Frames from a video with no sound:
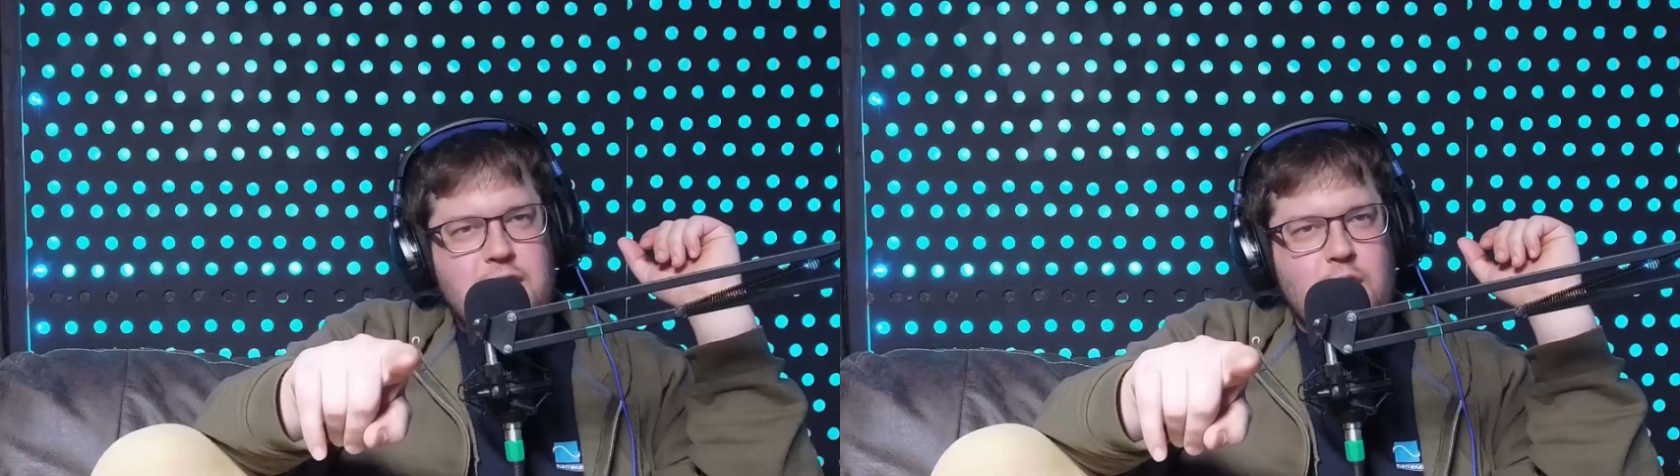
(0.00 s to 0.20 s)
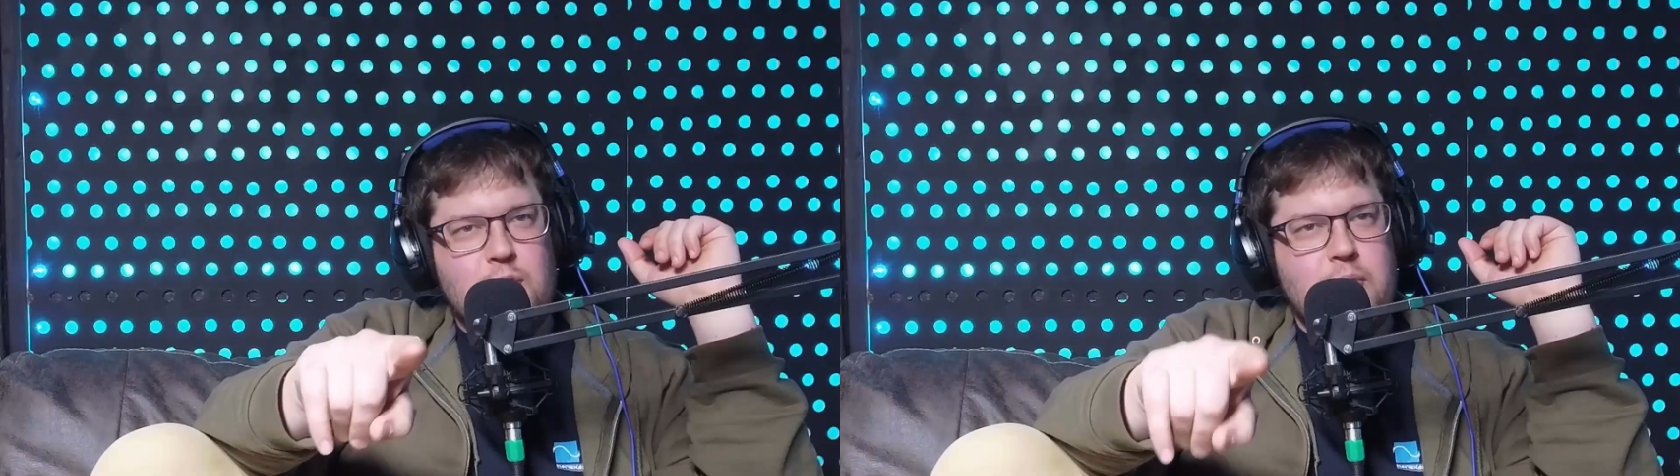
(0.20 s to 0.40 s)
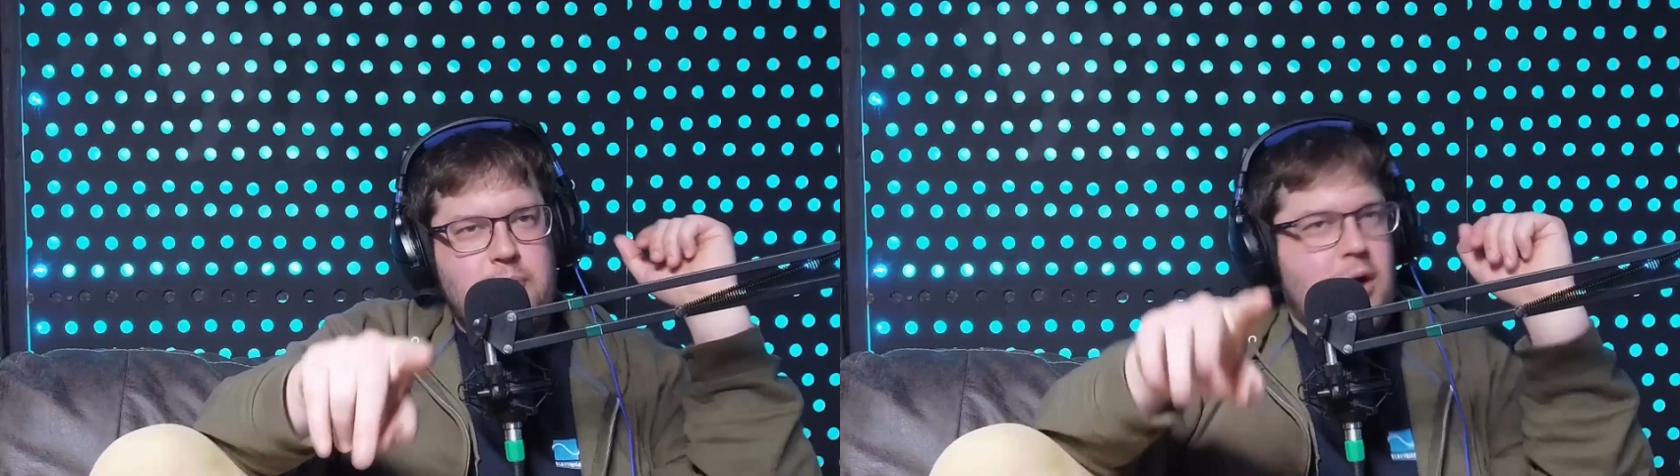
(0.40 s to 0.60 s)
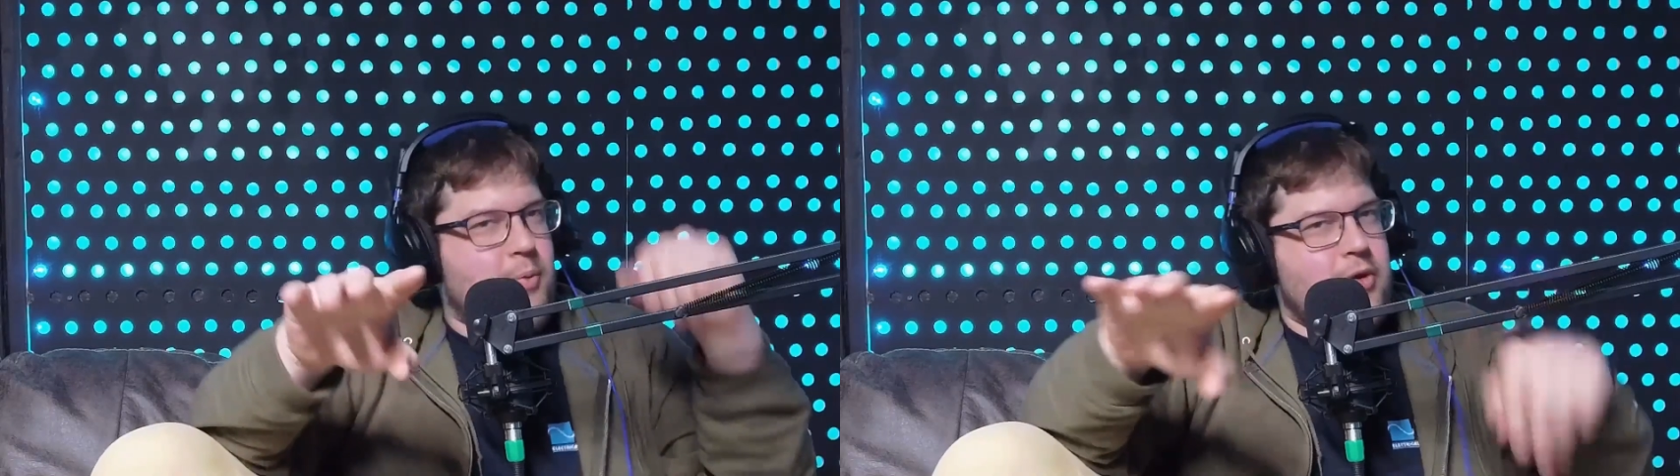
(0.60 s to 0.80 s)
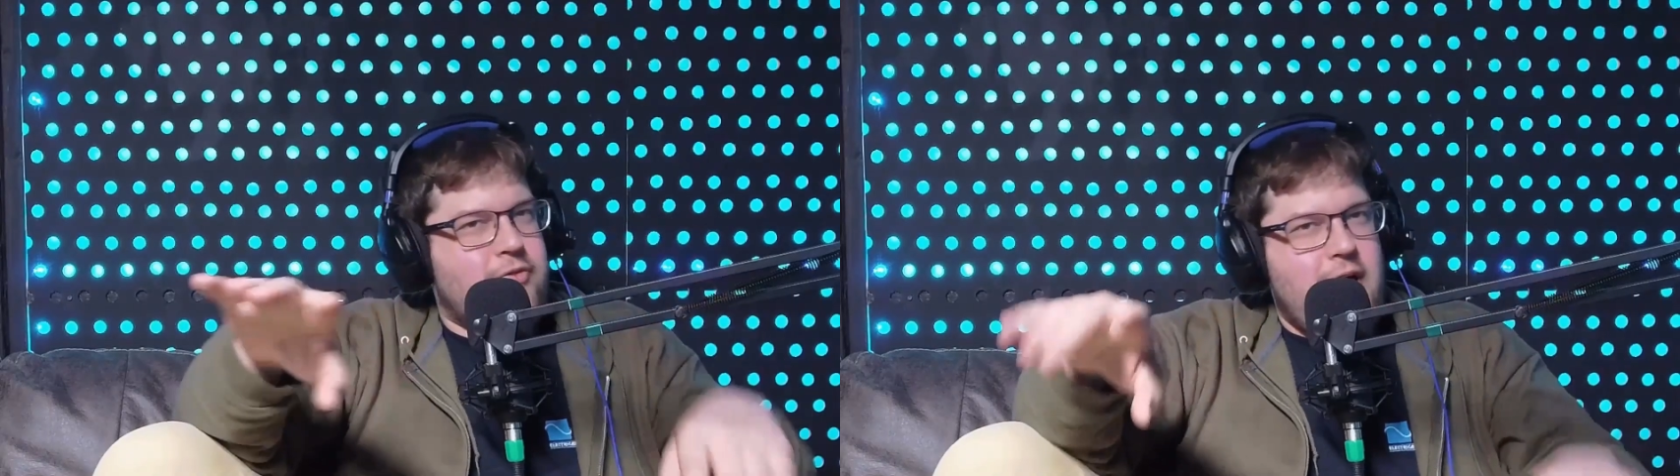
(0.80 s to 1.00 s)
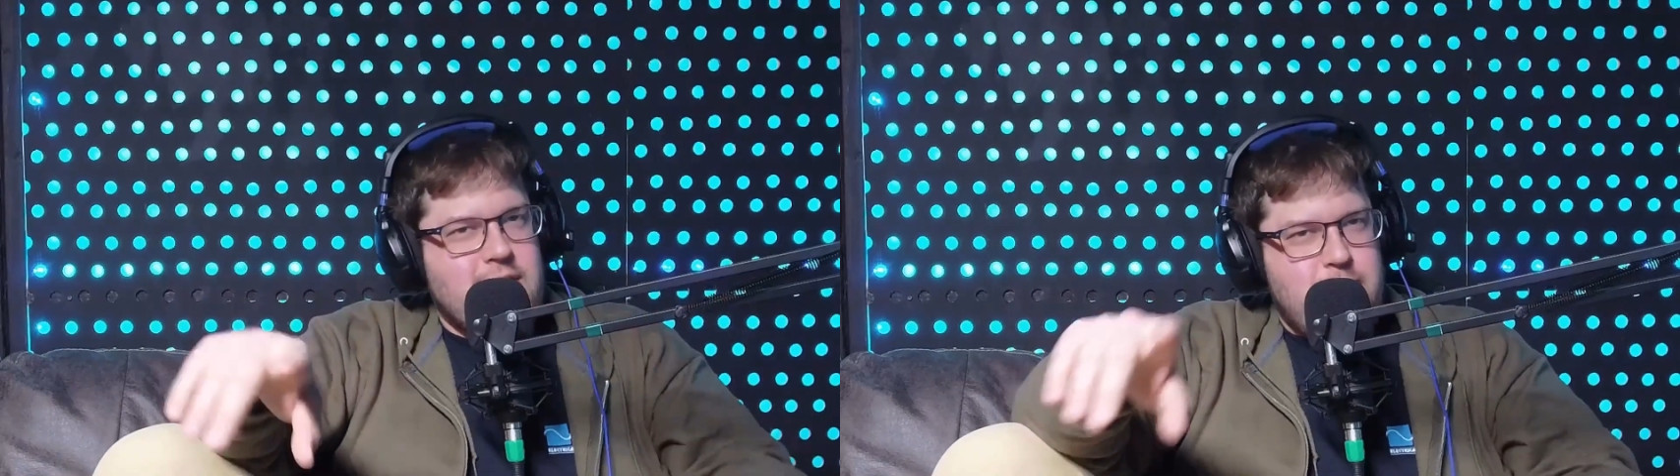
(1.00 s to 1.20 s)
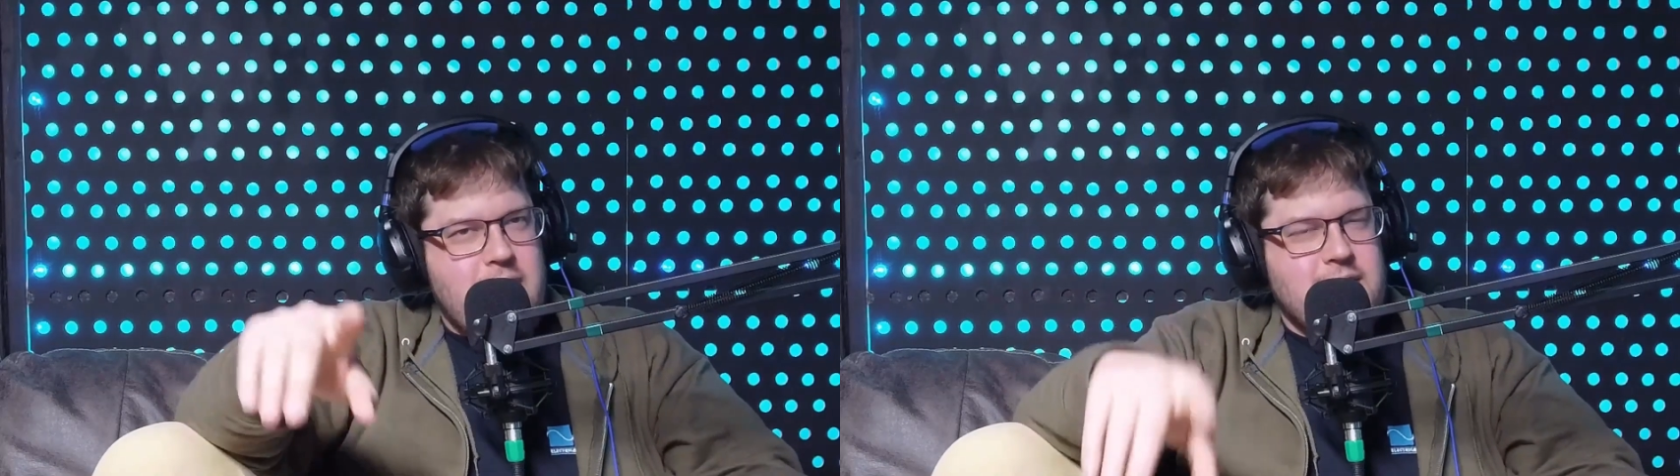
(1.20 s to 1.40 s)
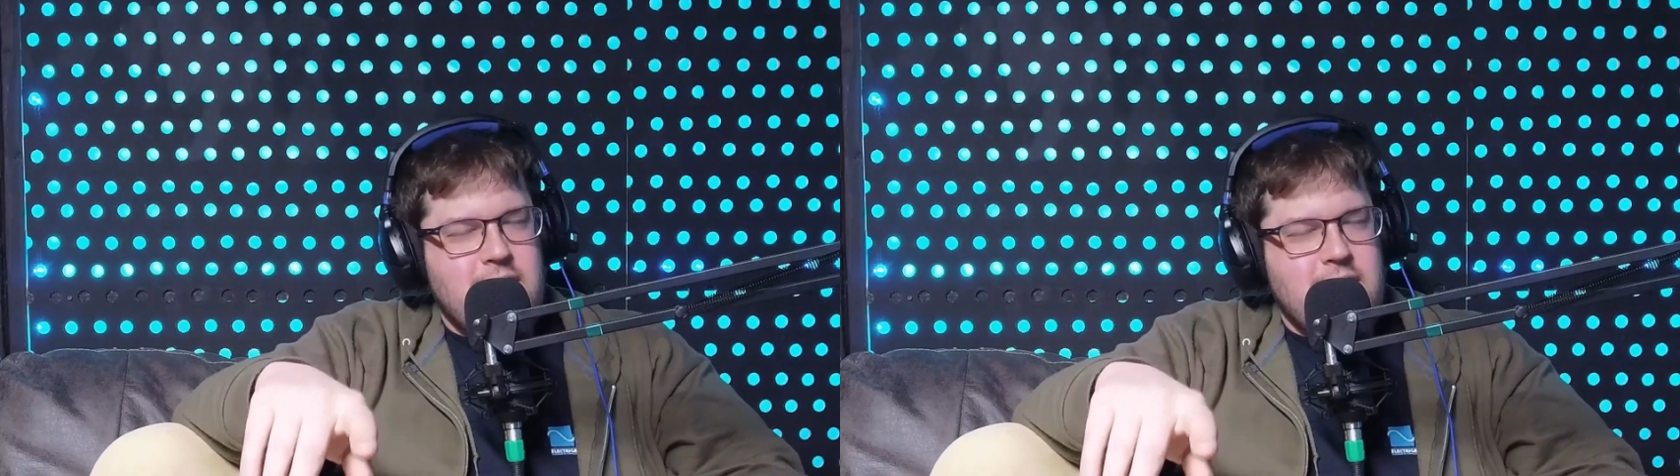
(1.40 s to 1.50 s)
Old Republic, real fast, back